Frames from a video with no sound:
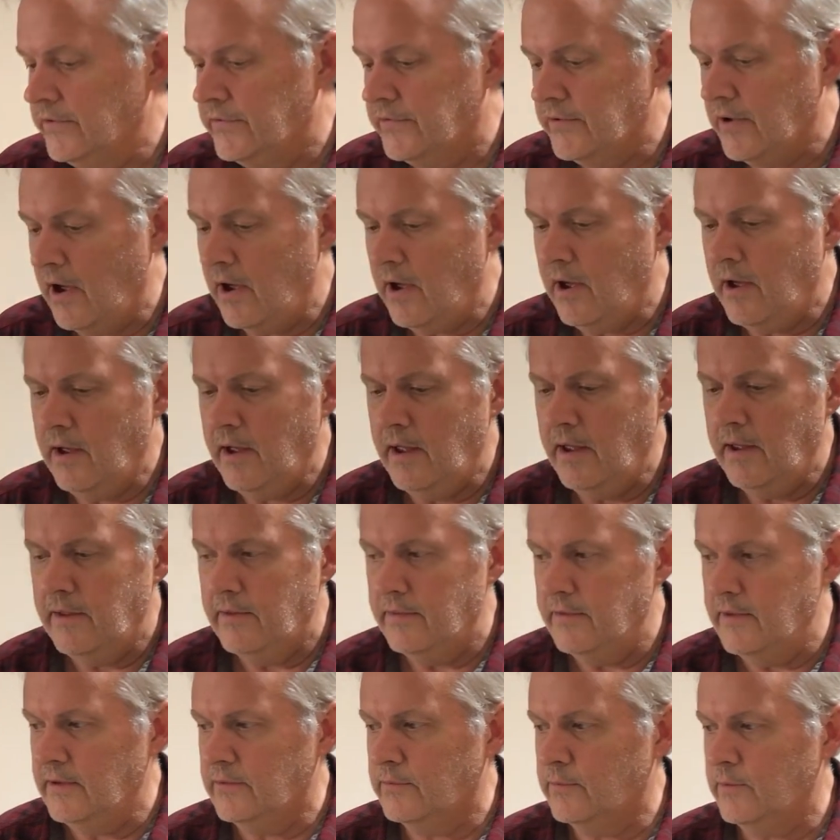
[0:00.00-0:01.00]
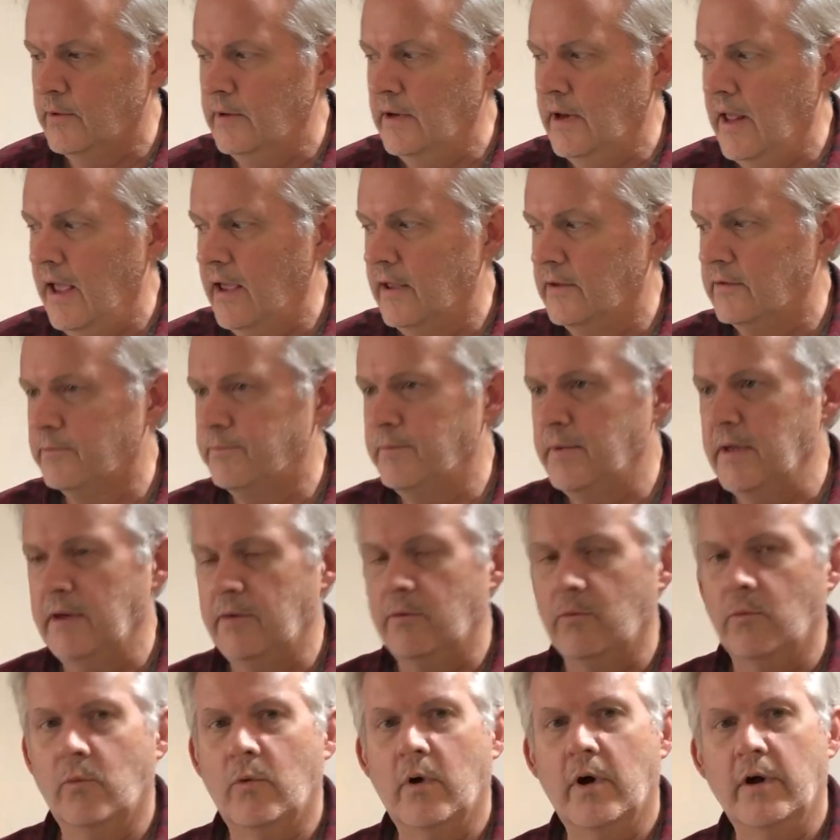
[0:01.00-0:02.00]
saw, this one has
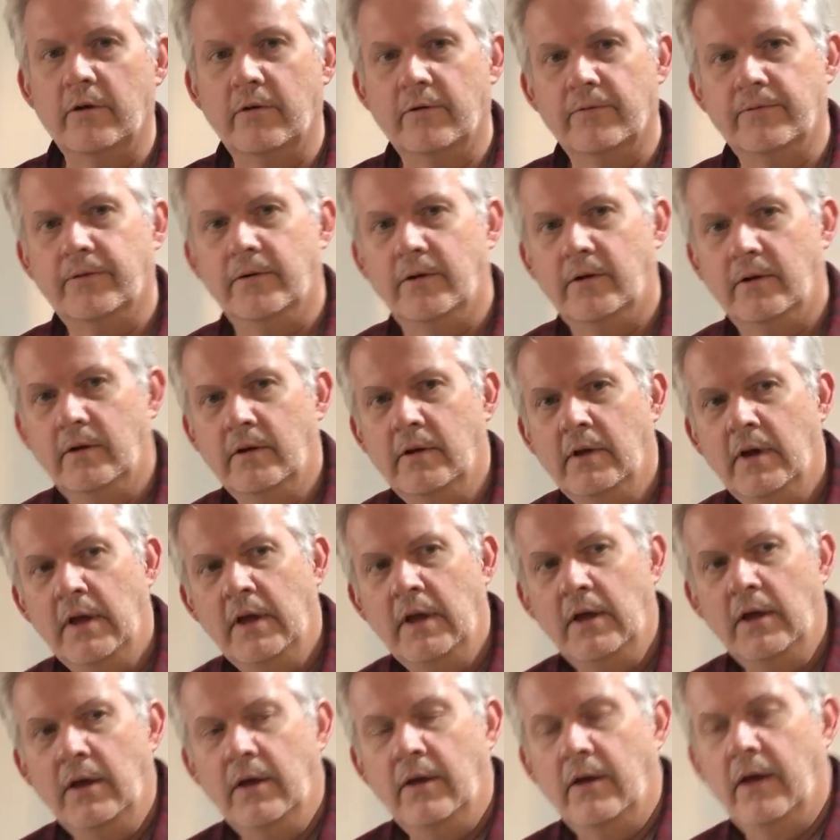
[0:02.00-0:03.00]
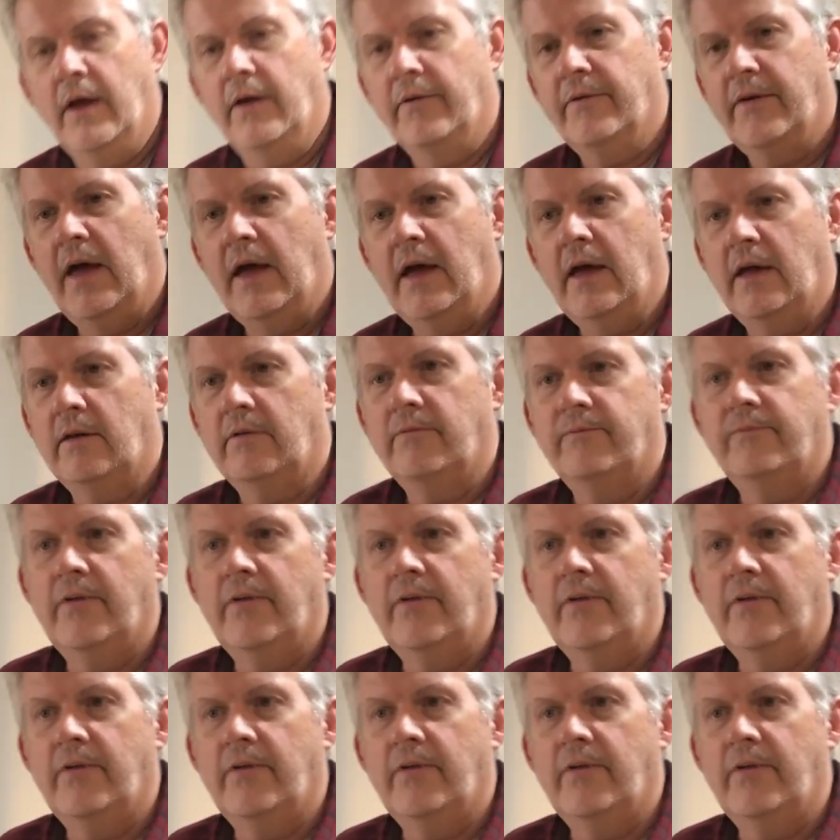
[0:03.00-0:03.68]
been wonderful. Have had